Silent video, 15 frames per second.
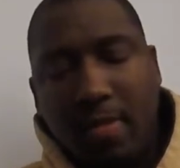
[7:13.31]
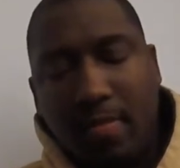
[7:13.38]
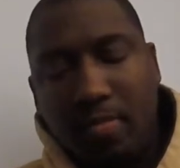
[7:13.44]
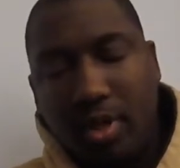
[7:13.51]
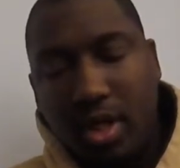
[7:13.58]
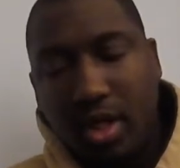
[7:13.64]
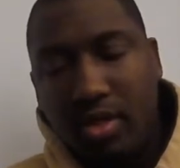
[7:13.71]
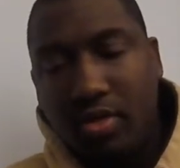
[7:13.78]

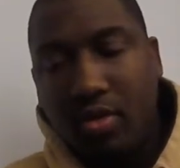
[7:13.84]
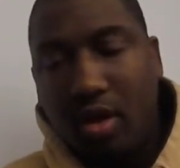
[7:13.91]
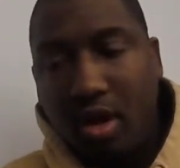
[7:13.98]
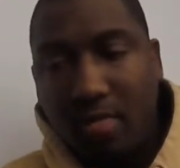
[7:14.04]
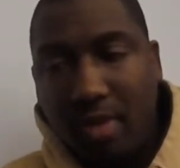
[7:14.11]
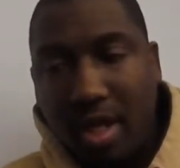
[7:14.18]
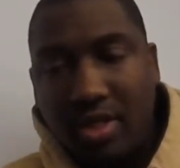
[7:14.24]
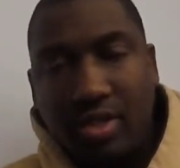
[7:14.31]
but you
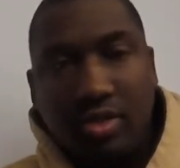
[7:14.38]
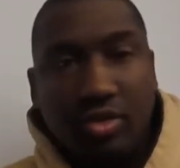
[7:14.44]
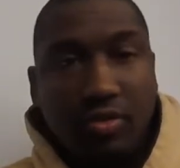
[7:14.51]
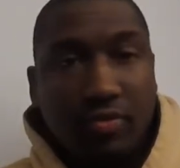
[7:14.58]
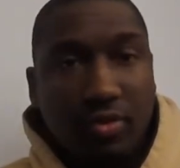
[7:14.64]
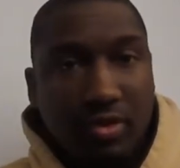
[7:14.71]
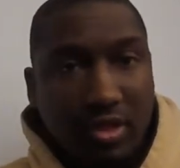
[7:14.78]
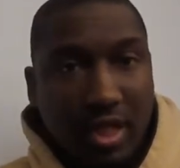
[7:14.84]
are matching
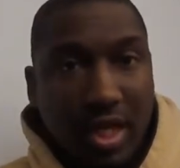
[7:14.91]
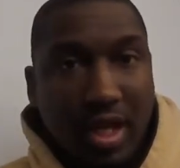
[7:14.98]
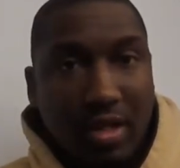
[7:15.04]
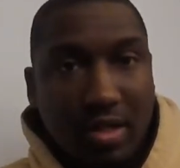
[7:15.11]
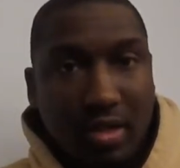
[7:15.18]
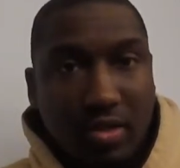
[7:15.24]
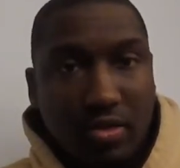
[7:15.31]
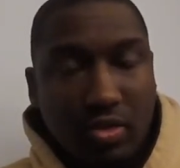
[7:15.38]
juvenile
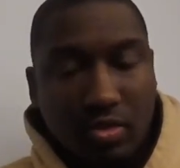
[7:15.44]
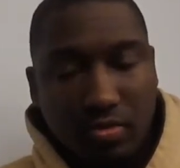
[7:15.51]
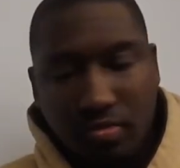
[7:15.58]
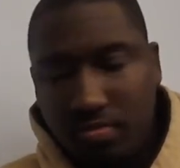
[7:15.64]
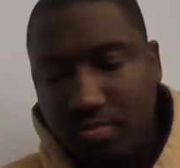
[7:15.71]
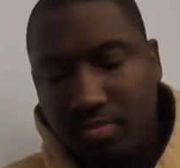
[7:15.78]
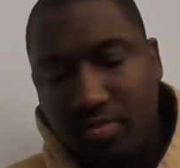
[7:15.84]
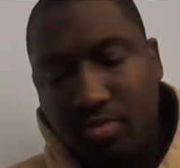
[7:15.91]
sand eels.
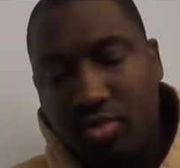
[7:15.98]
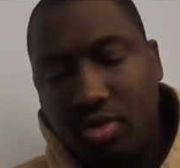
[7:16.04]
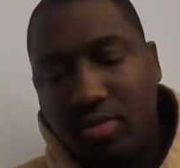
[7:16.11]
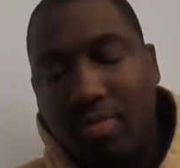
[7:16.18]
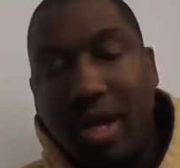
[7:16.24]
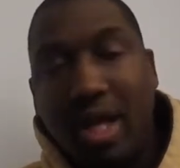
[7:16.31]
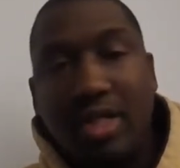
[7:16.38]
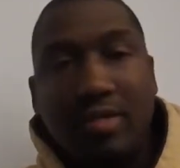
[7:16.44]

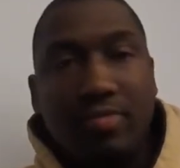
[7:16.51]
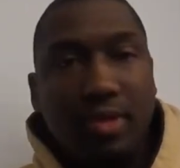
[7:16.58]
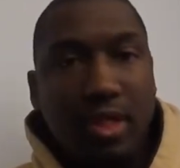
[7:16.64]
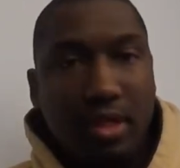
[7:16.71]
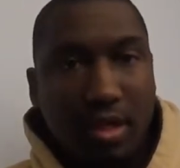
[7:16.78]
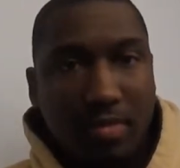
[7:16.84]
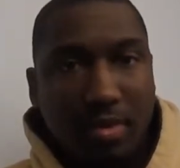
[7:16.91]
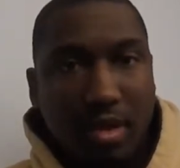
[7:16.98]
You're matching
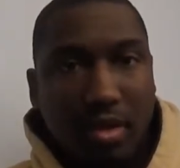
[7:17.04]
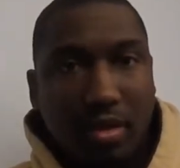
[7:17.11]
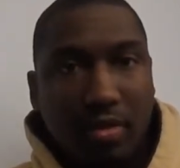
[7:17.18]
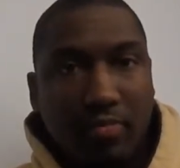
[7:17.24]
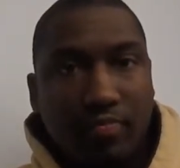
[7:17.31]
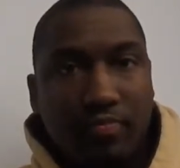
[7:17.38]
peanut bunker.